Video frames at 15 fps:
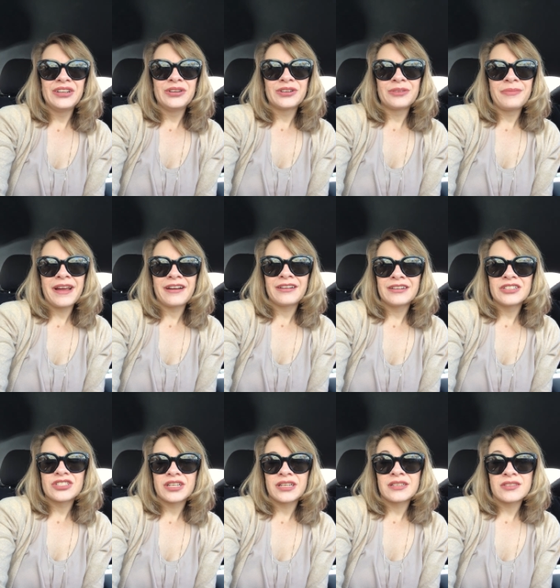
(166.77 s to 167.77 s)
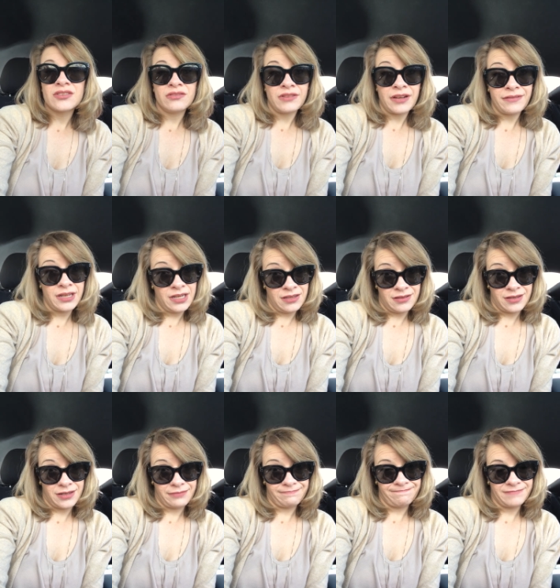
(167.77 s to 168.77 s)
your marriage can survive
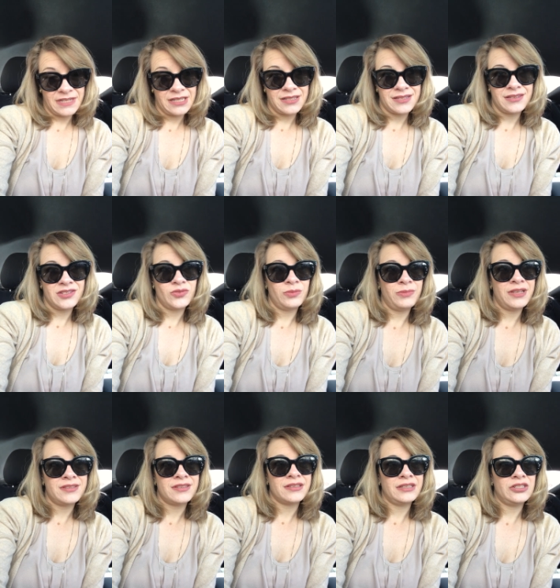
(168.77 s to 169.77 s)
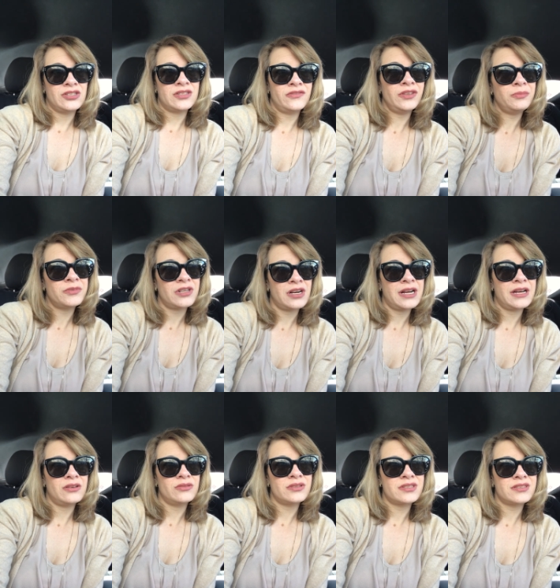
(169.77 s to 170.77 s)
anything. And since we basically just flipped our
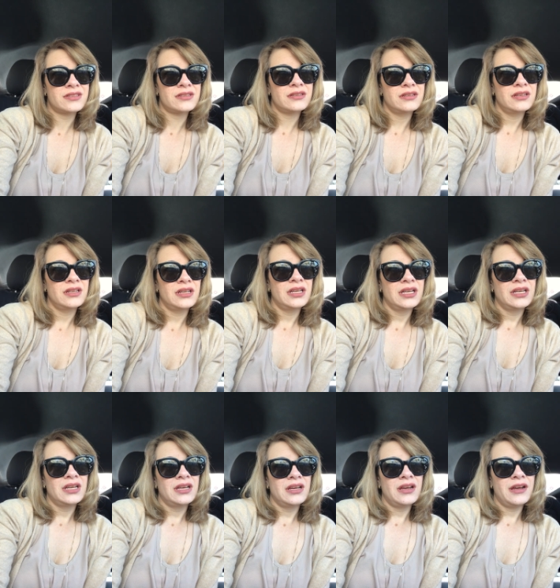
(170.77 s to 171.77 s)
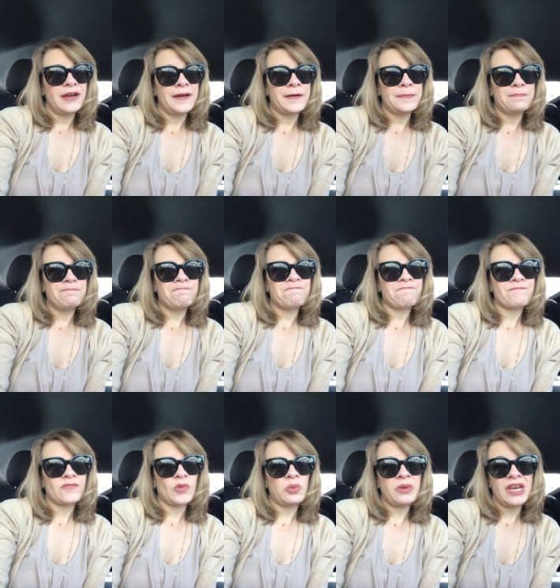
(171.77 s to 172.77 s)
house, um,
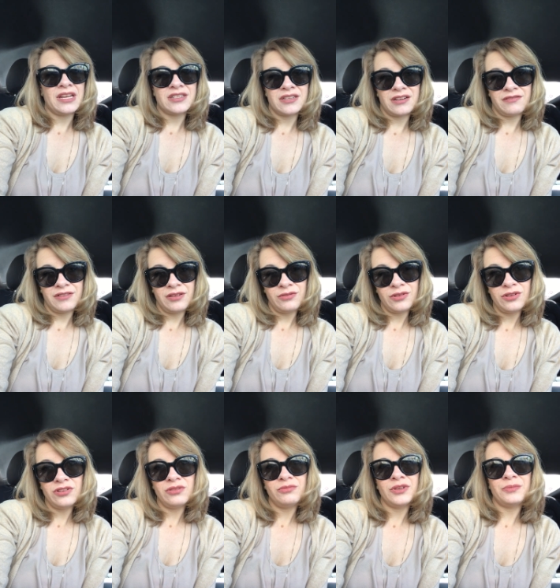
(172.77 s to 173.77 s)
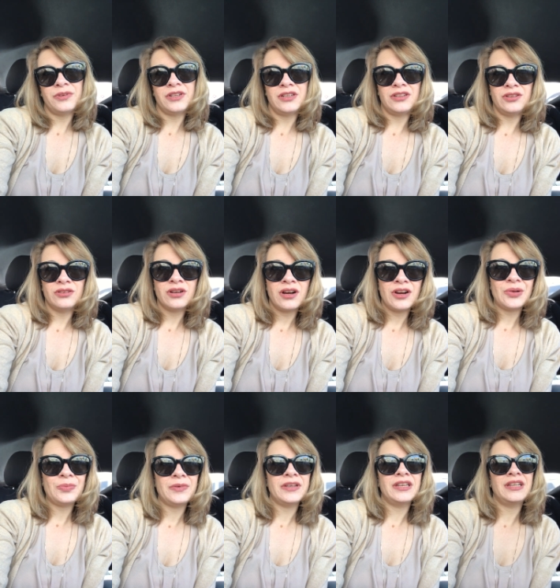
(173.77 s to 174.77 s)
and painted every room. We put in new
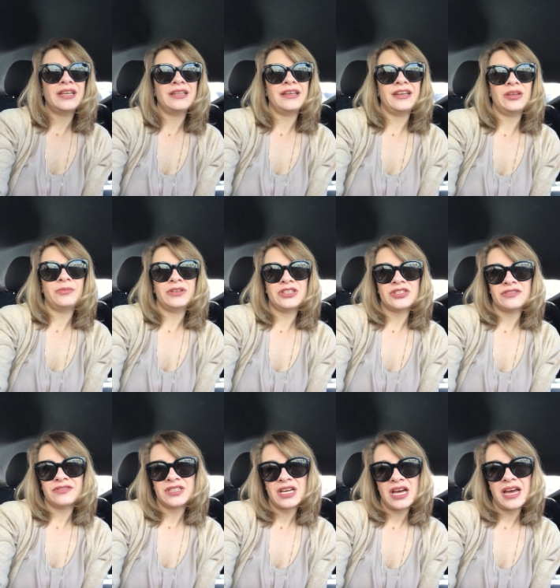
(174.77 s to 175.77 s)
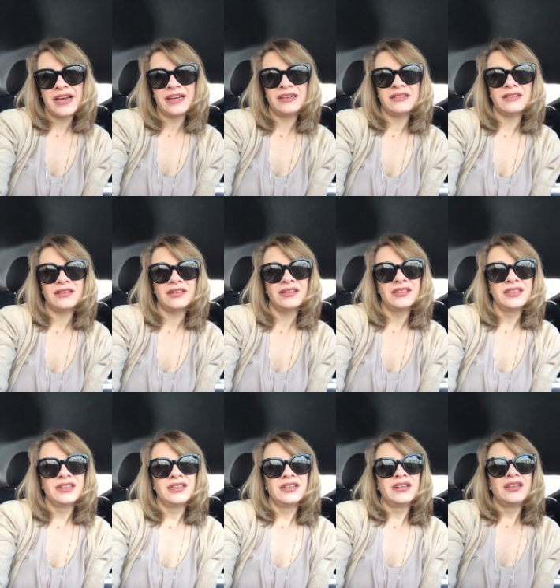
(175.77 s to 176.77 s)
carpet. I laid a bunch of tile.
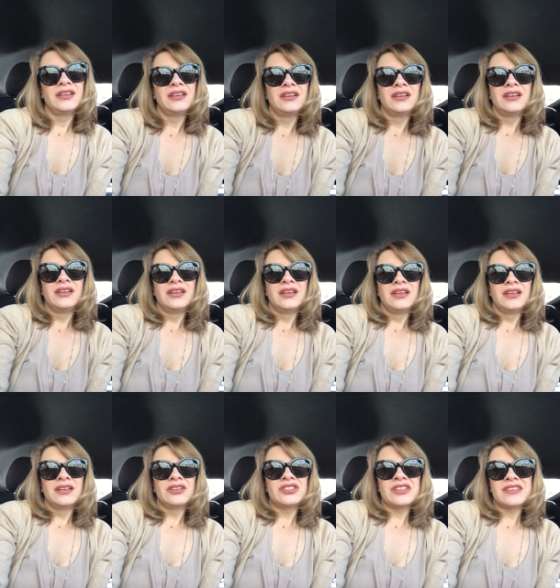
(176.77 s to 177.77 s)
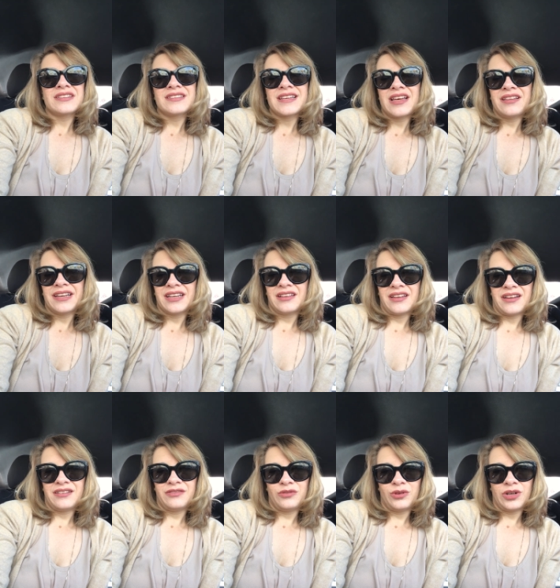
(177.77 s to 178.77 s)
This doesn't sound like a
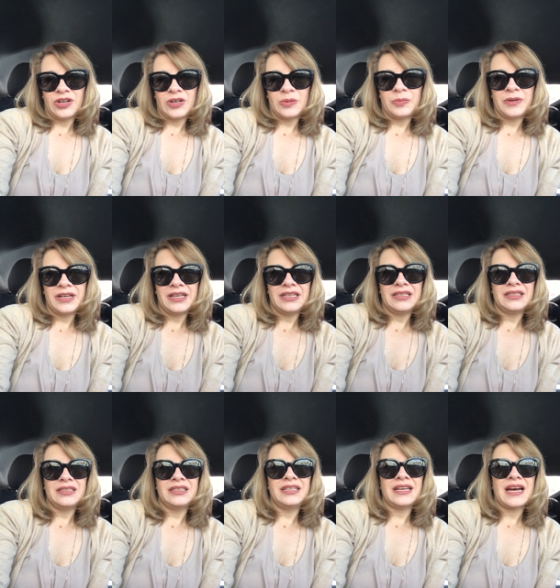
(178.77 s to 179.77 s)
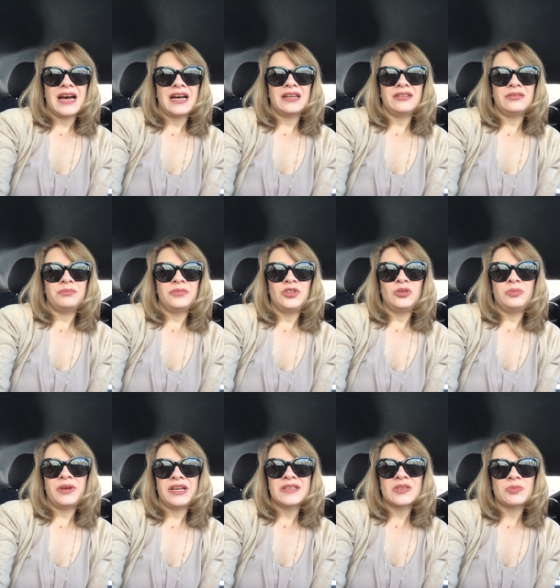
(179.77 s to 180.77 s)
lot of work, but yeah, new
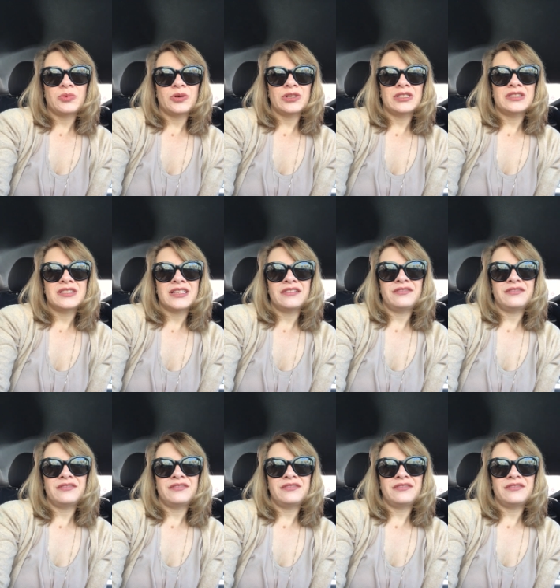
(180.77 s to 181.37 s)
baseboards,